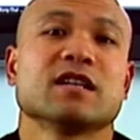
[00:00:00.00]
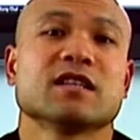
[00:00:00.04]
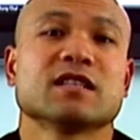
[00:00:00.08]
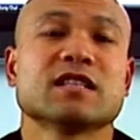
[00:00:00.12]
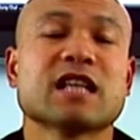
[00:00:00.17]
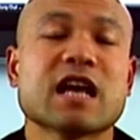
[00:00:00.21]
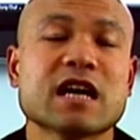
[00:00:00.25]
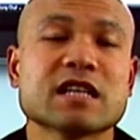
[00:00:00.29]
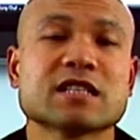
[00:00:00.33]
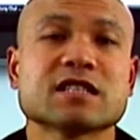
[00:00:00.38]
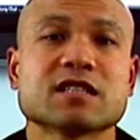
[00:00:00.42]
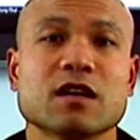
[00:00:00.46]

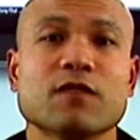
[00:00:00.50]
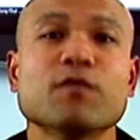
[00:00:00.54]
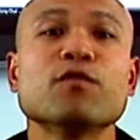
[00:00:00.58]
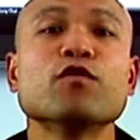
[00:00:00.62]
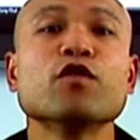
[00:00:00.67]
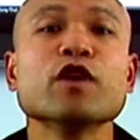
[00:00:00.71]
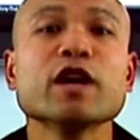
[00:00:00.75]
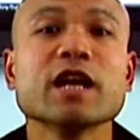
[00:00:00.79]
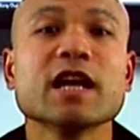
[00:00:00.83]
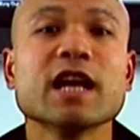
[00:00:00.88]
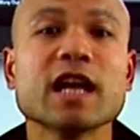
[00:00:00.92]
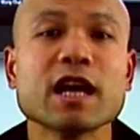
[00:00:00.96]
That's the
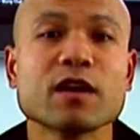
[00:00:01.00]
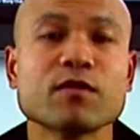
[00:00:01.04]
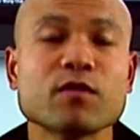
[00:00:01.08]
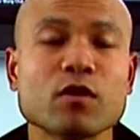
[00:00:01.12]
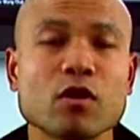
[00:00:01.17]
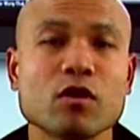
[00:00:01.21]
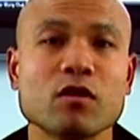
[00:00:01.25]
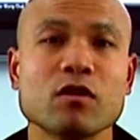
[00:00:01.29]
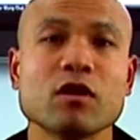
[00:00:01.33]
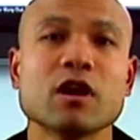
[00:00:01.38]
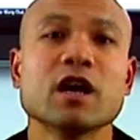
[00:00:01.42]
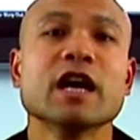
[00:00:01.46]
three
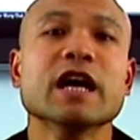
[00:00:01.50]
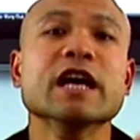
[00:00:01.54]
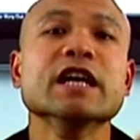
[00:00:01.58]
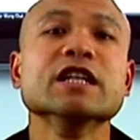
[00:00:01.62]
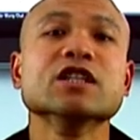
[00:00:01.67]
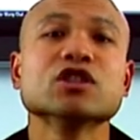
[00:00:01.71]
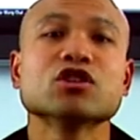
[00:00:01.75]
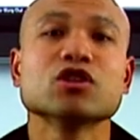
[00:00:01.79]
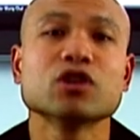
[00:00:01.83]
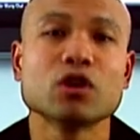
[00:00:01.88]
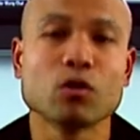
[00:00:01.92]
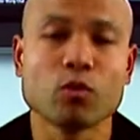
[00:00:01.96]
level
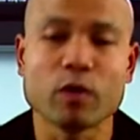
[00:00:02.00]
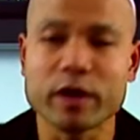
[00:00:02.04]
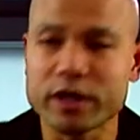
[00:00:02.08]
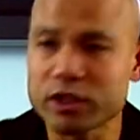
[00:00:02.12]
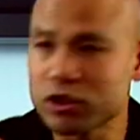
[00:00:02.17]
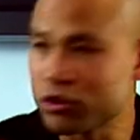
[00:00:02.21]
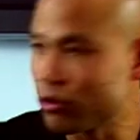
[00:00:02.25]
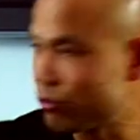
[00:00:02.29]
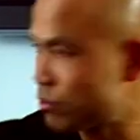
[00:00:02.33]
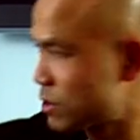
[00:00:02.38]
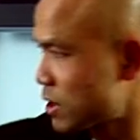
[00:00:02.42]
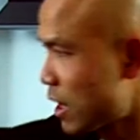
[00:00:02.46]
into the Wing
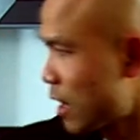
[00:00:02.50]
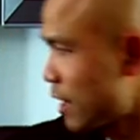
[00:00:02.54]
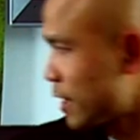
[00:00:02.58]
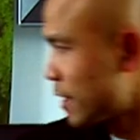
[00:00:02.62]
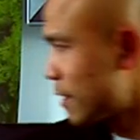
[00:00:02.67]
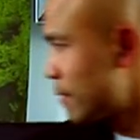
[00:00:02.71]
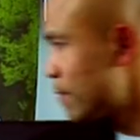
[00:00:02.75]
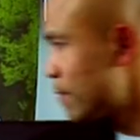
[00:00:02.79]
Chun side.